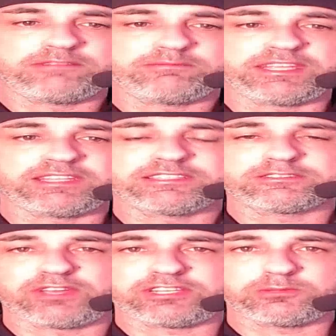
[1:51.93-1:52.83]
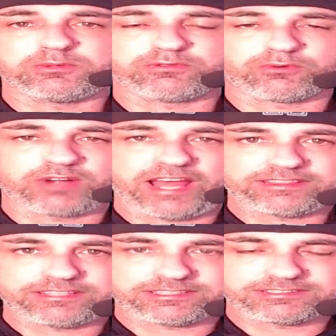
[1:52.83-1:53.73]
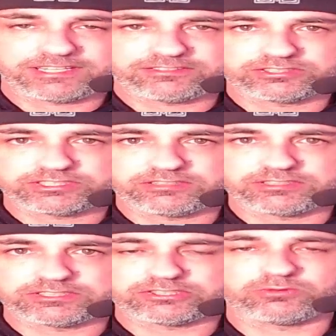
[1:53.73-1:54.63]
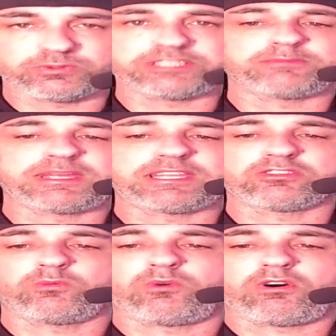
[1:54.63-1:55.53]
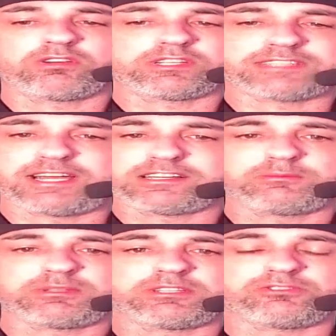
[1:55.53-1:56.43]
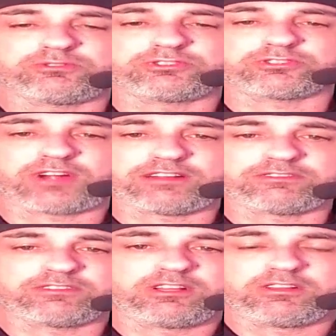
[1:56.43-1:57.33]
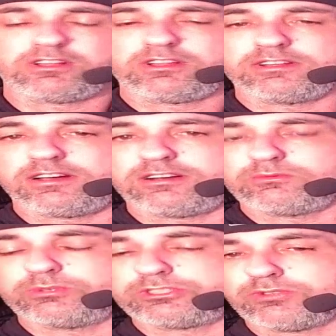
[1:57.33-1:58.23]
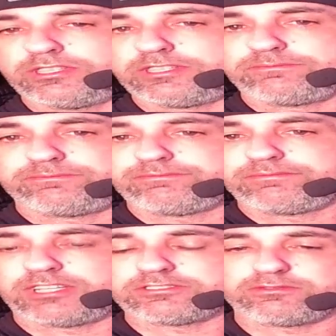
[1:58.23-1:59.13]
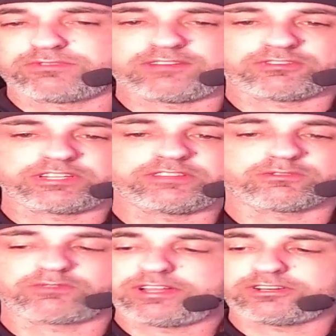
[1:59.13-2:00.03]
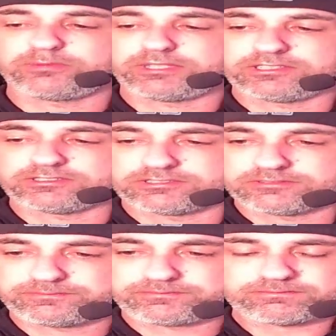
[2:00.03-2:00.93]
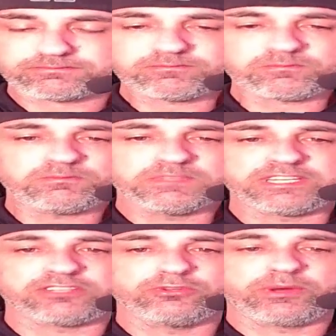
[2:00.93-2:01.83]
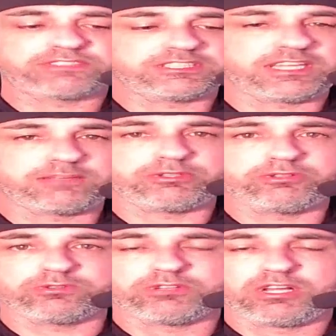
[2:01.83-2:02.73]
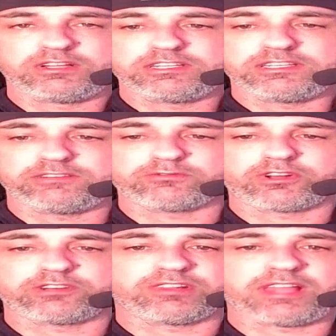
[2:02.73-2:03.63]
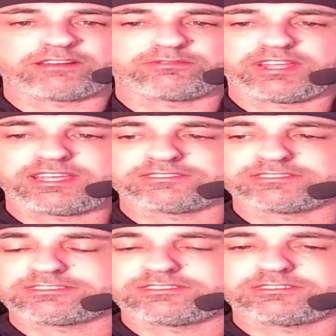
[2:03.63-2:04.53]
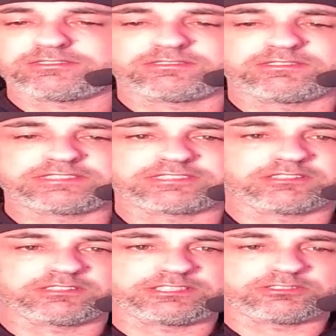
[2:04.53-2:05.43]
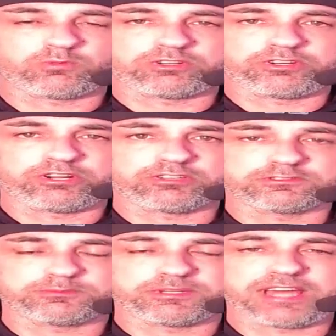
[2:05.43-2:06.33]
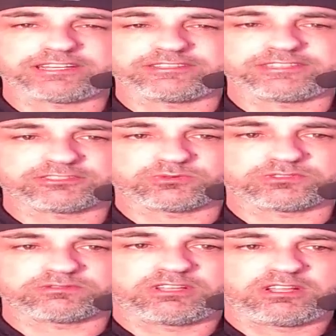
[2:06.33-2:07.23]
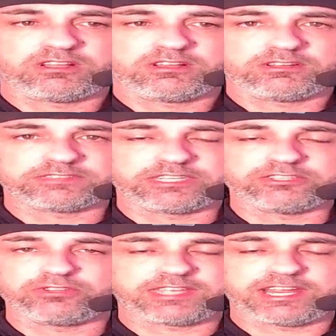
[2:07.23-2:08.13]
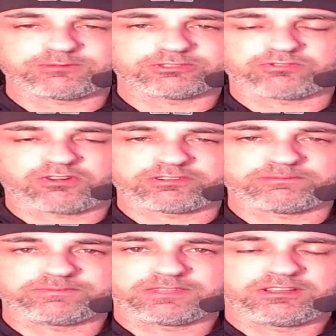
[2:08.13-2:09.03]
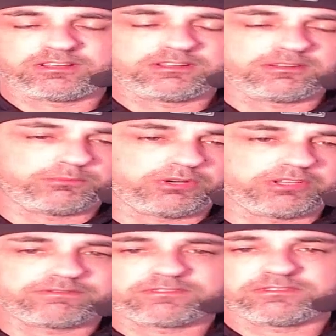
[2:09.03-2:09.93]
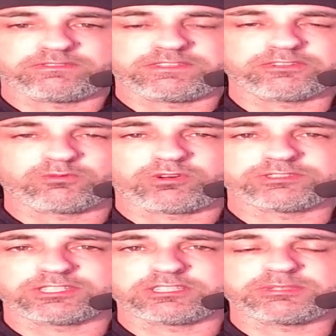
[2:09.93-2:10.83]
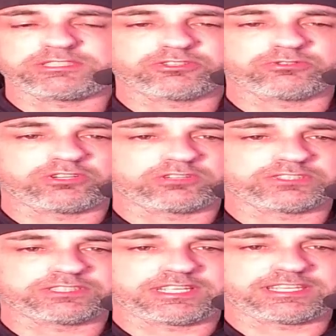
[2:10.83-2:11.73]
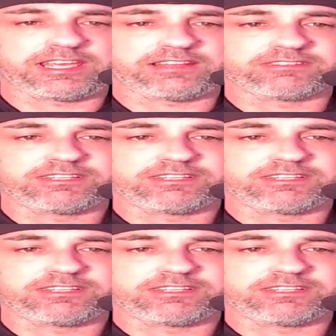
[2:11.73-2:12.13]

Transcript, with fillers: in this venue before at the Contender Series. So when he's making the walk, it's not going to be a huge crowd, which really doesn't favor either fighter, because in a UFC debut in front of a lot of fans, that's going to lead to more nerves, but not in this one. They know the cameras are on them, but neither one's going to be so nervous that they can't,